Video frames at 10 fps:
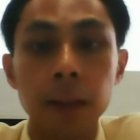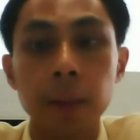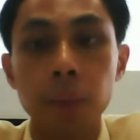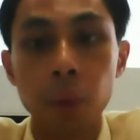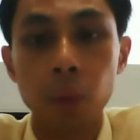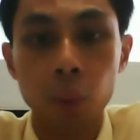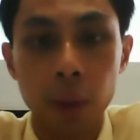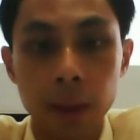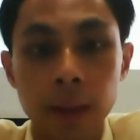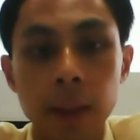symptoms
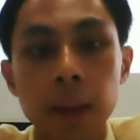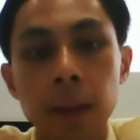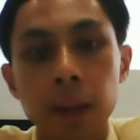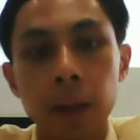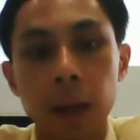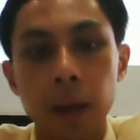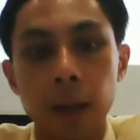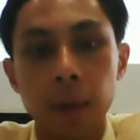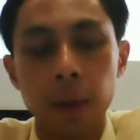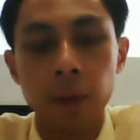worse.
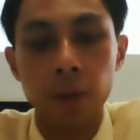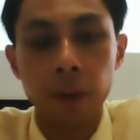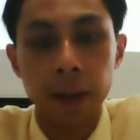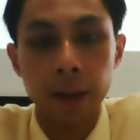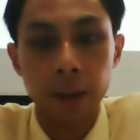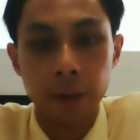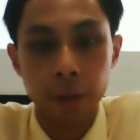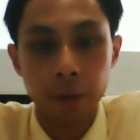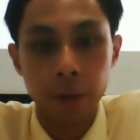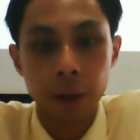If you find it
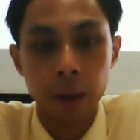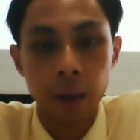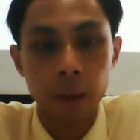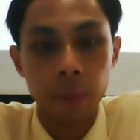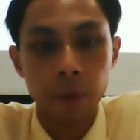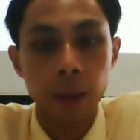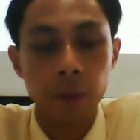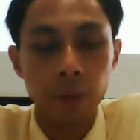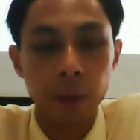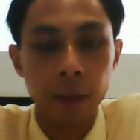so, try
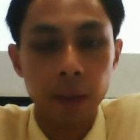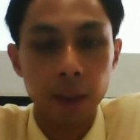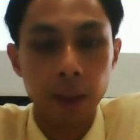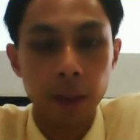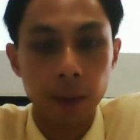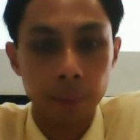avoid the